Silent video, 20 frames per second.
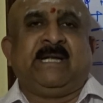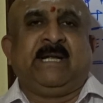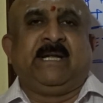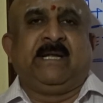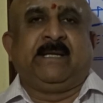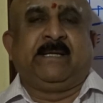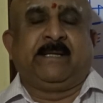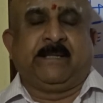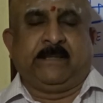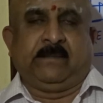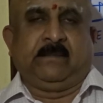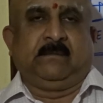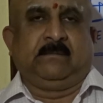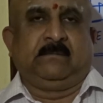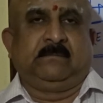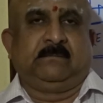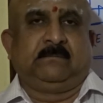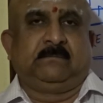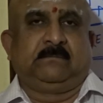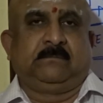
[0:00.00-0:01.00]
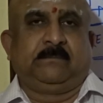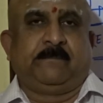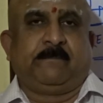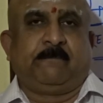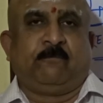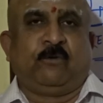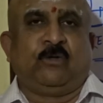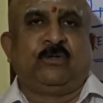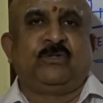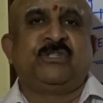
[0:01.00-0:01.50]
low ventilated.
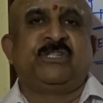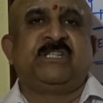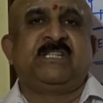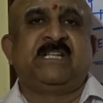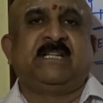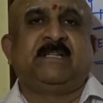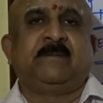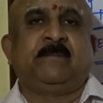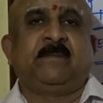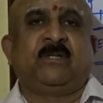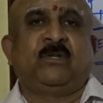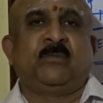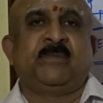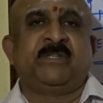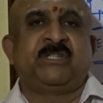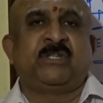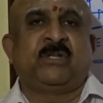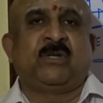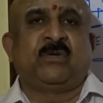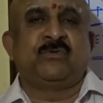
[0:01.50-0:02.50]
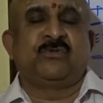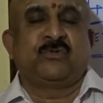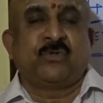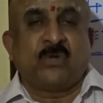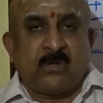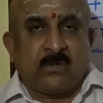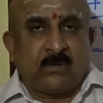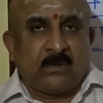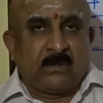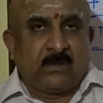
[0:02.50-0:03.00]
4th house is nothing but
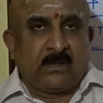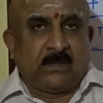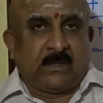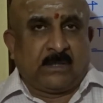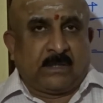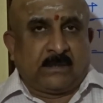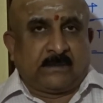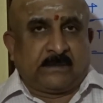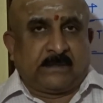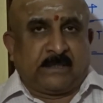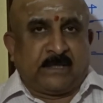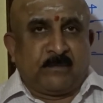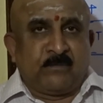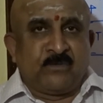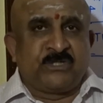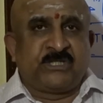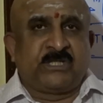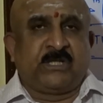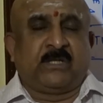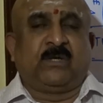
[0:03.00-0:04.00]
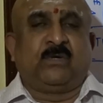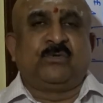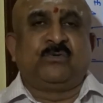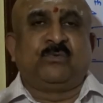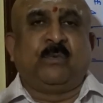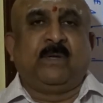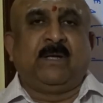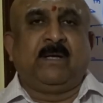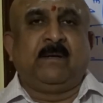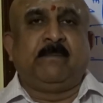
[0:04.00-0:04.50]
domestic house. So, the
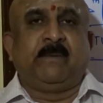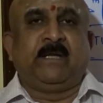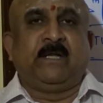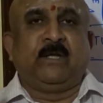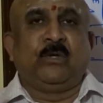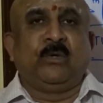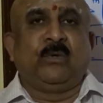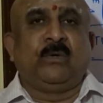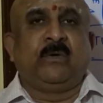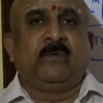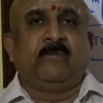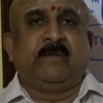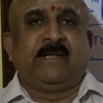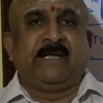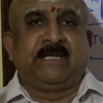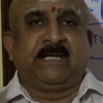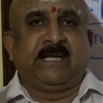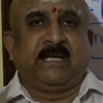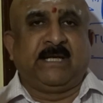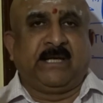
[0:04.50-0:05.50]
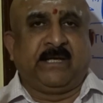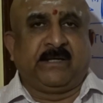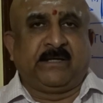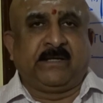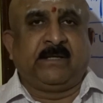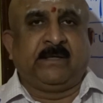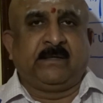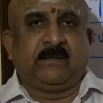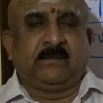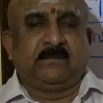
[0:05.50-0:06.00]
domestic house will be low
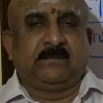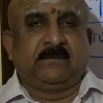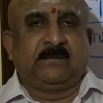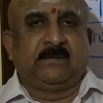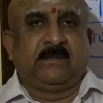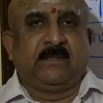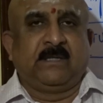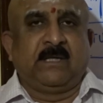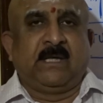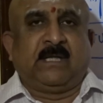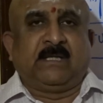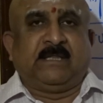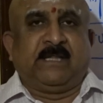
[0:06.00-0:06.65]
ventilated.